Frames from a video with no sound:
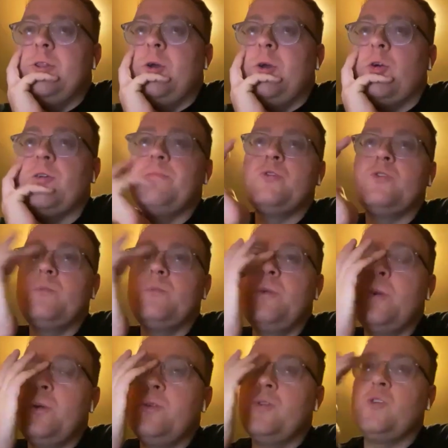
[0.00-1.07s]
look,
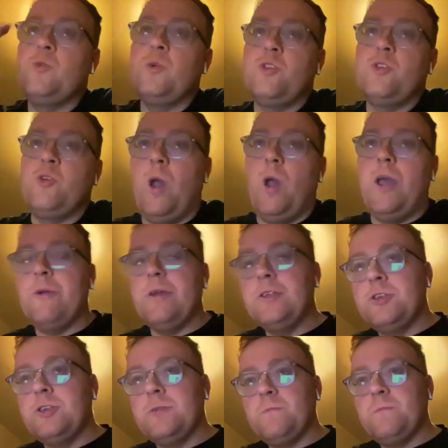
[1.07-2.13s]
Twitter
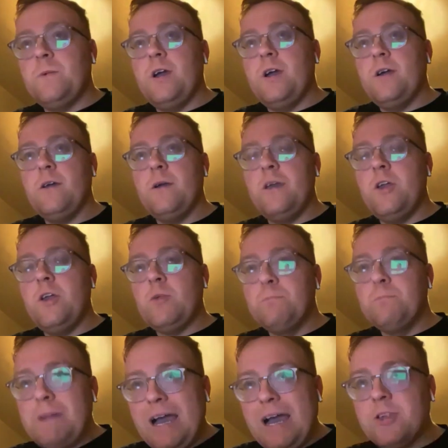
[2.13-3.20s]
is
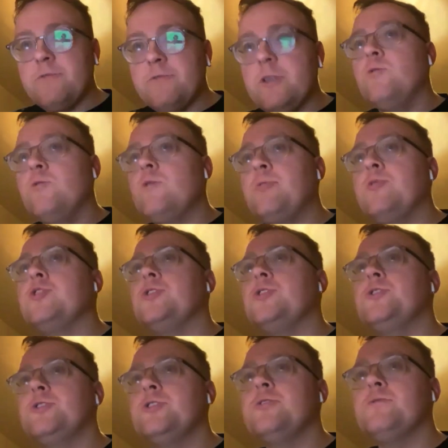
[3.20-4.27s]
massively
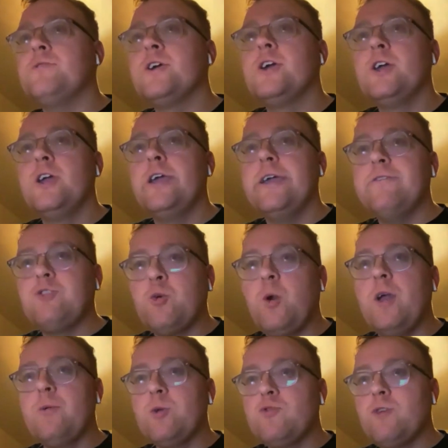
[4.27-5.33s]
representative. If
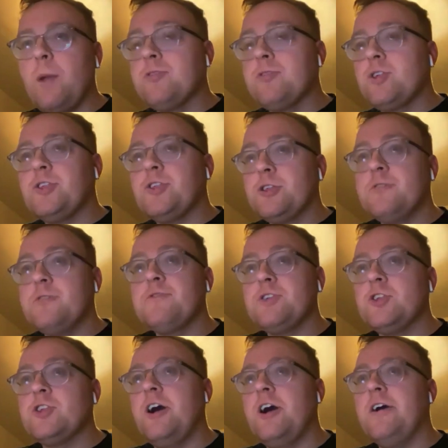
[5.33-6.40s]
Twitter was representative of
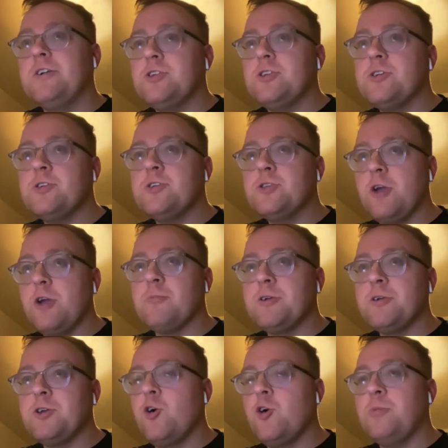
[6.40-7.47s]
society,
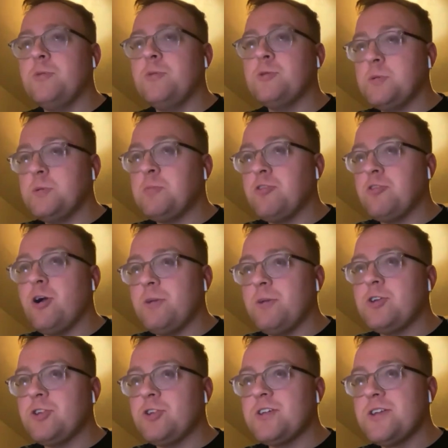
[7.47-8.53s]
Jeremy Corbyn would be Prime
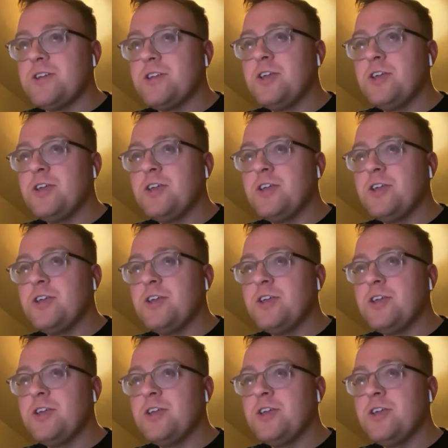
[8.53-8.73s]
Minister.